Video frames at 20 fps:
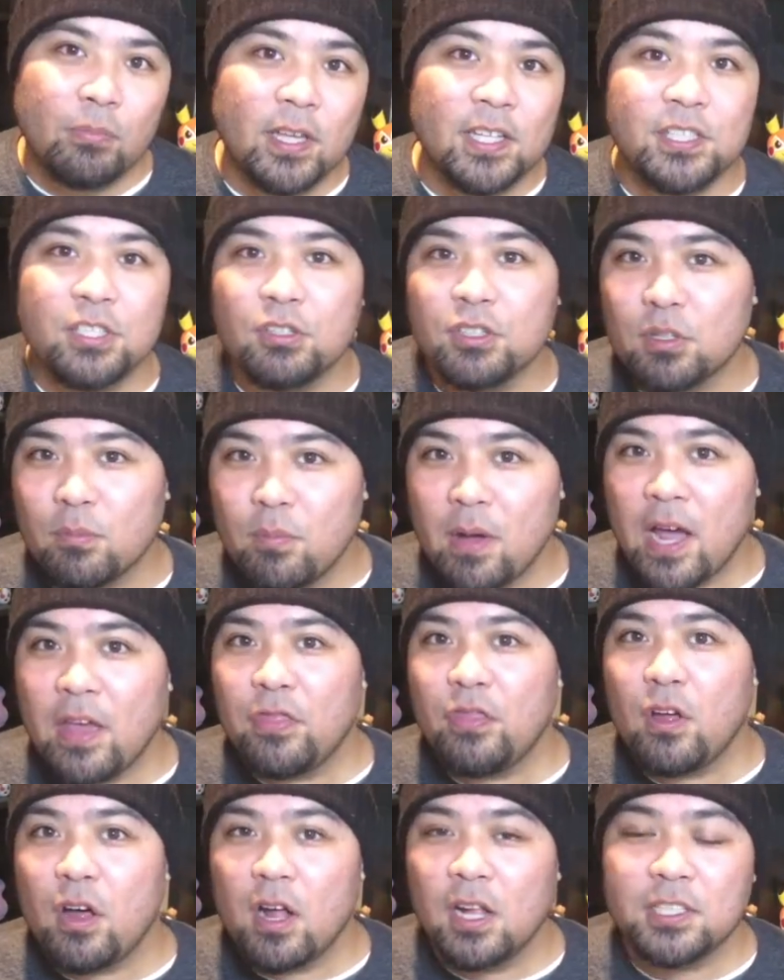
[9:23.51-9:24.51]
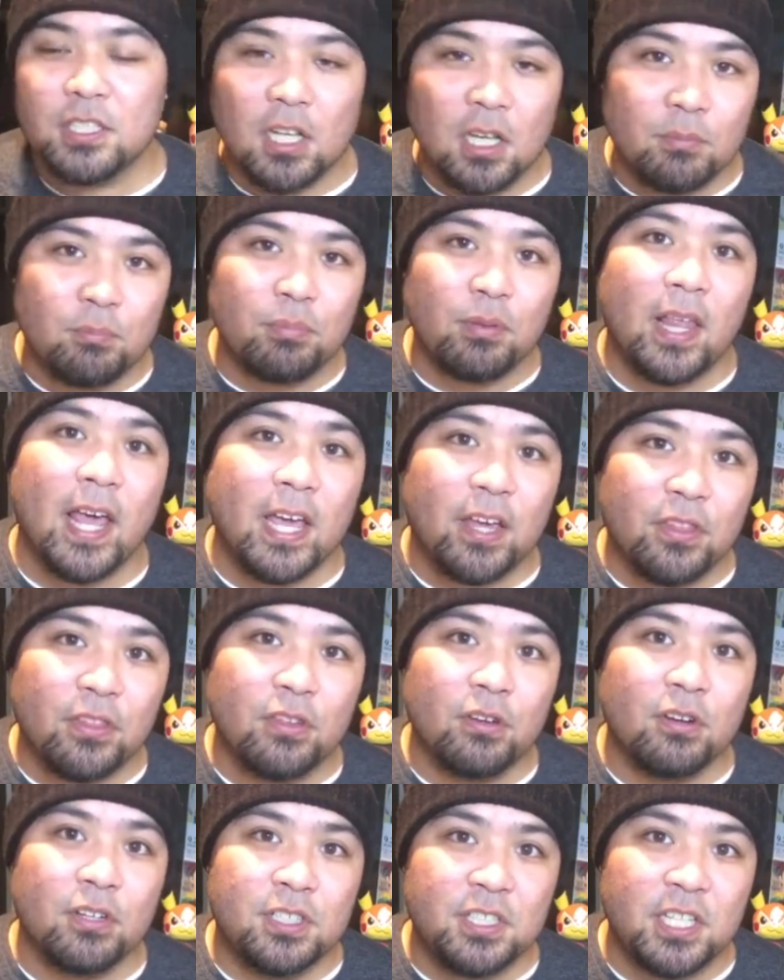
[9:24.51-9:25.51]
But yes, those are my thoughts on Blank
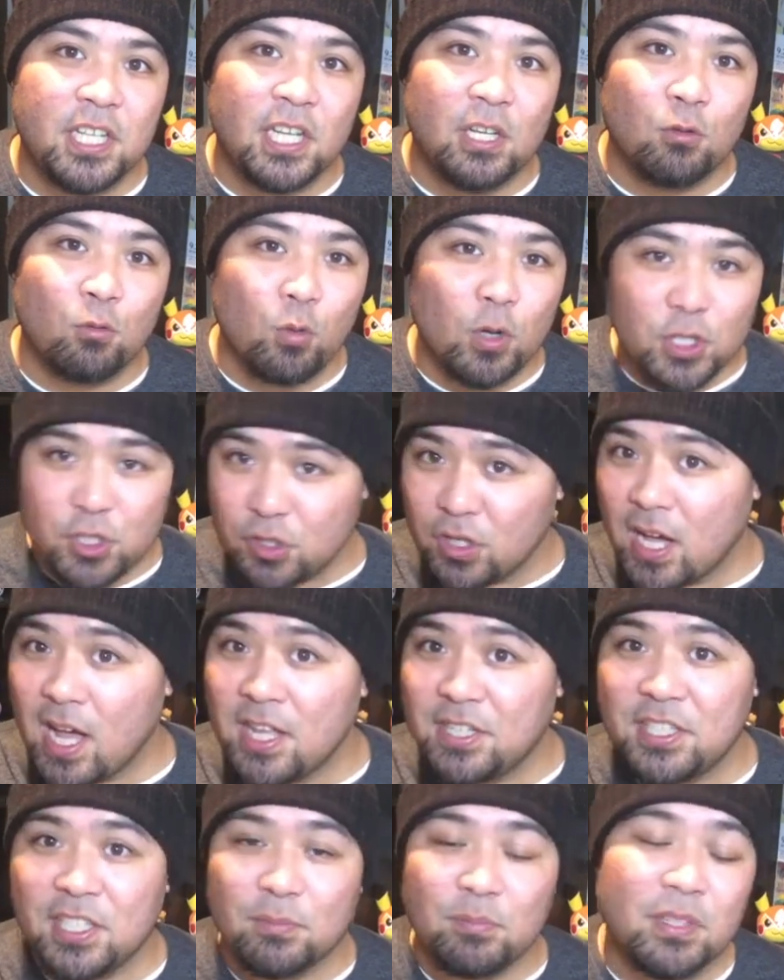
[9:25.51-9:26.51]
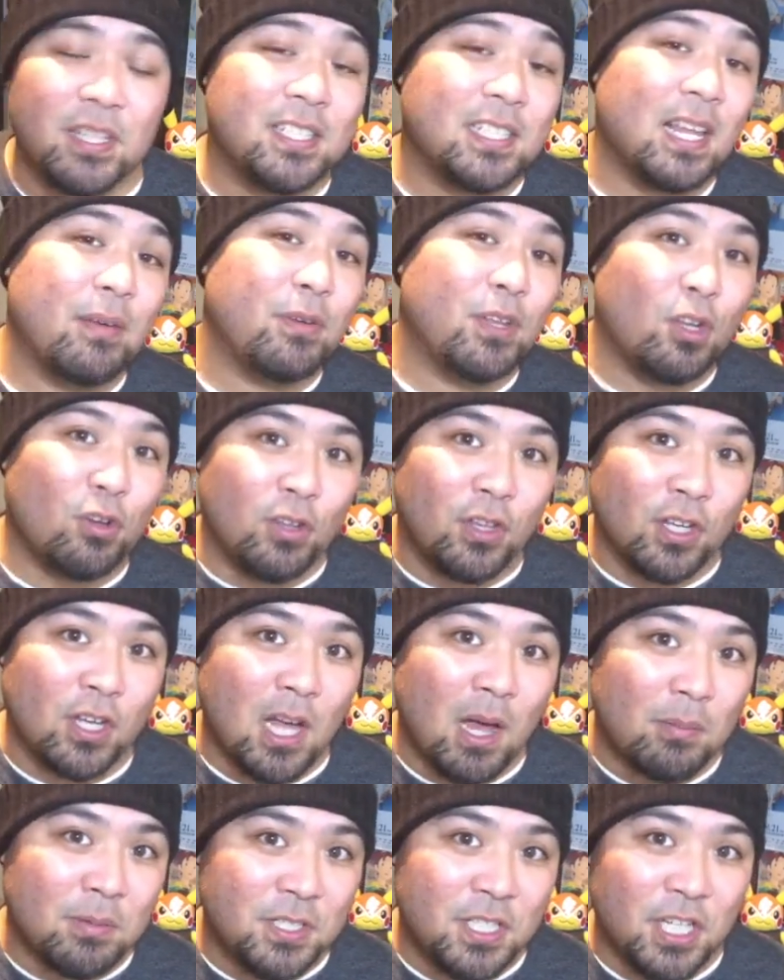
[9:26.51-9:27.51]
13. What'd you guys think? Please let me know in the
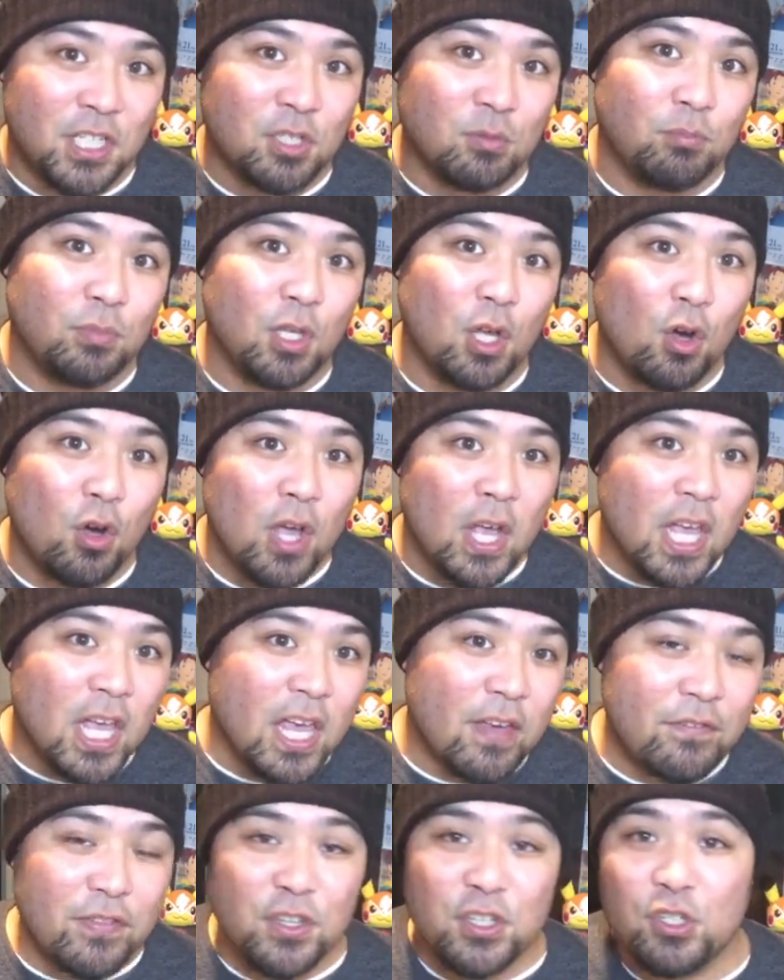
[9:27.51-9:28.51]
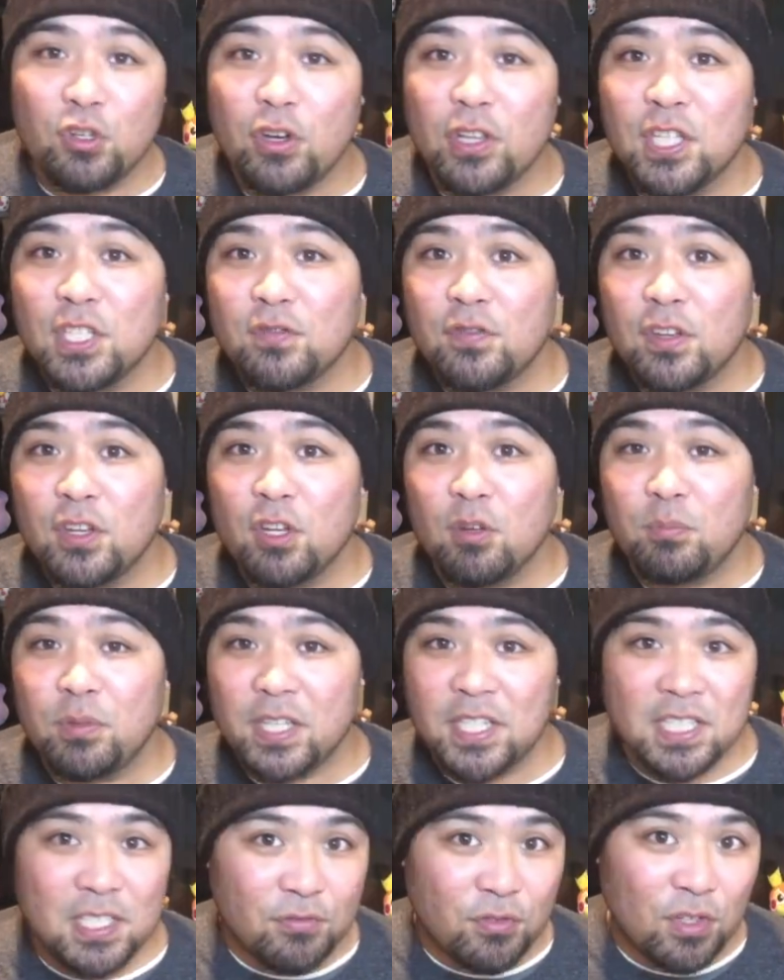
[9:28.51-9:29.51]
comment section below. If you enjoyed this video,
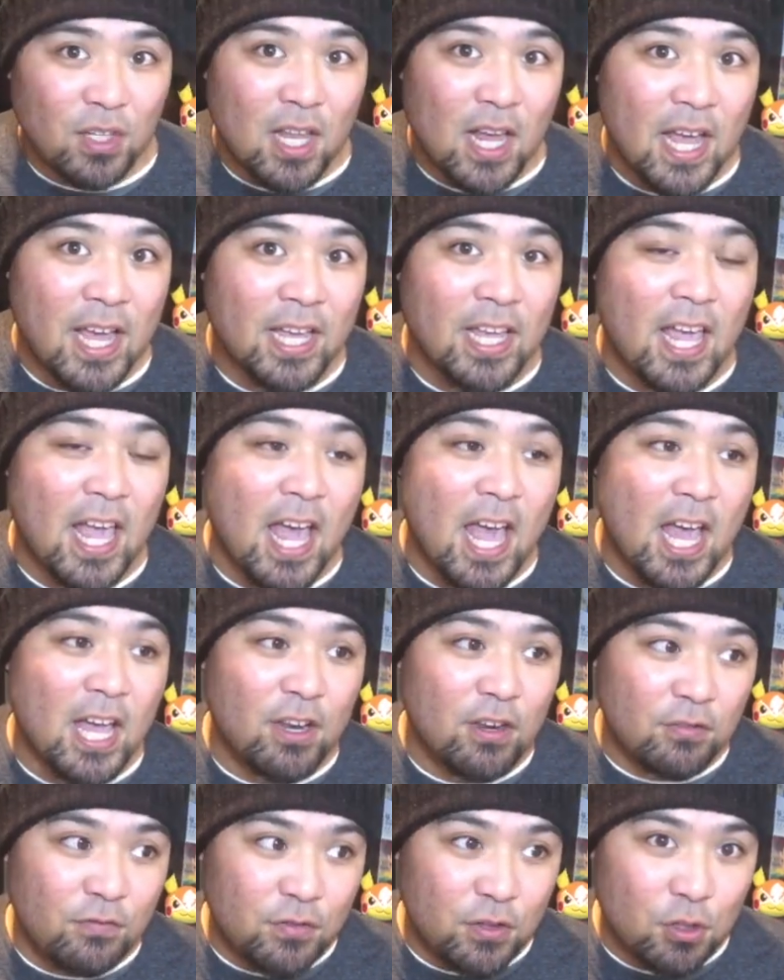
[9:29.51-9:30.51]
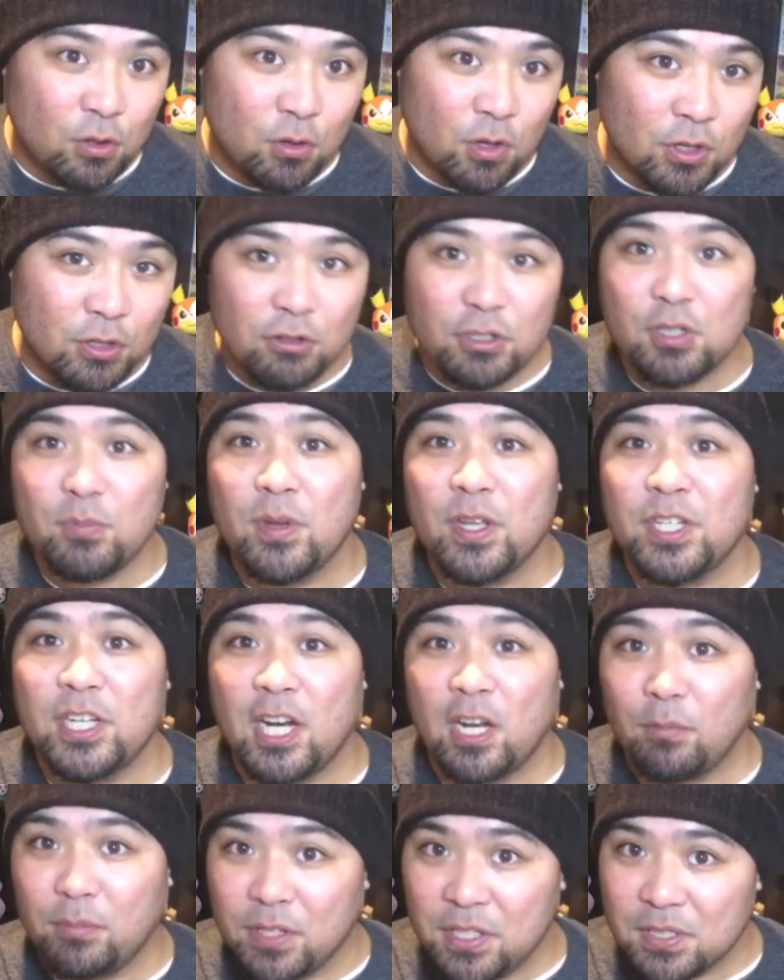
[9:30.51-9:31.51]
please leave a like, and if you are new to my
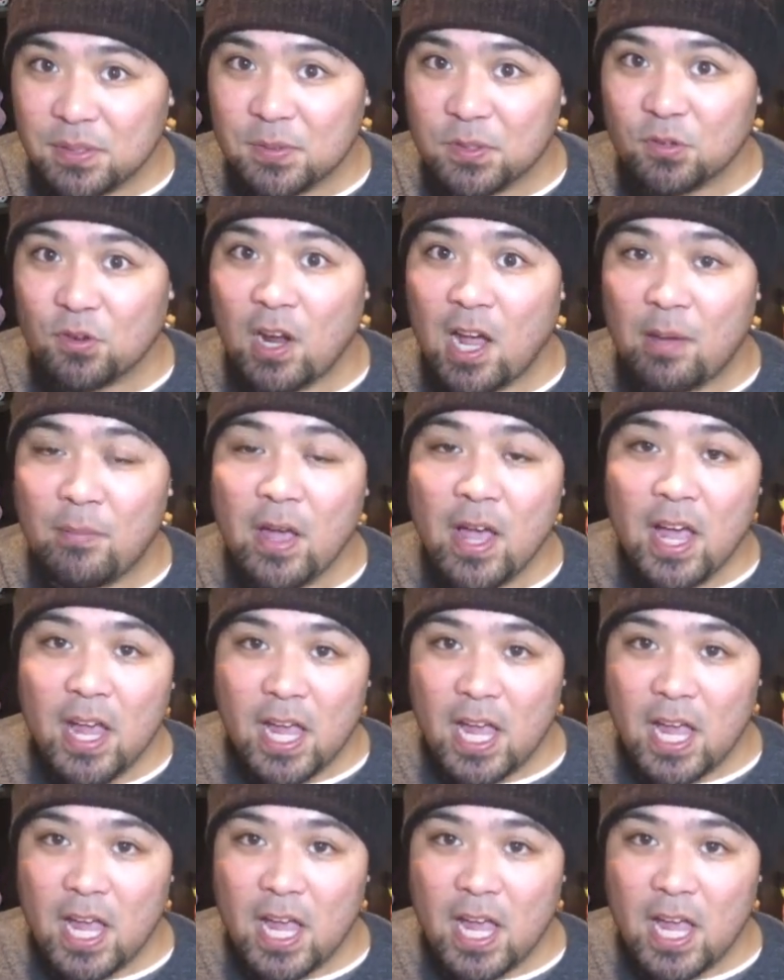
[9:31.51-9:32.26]
channel, please subscribe.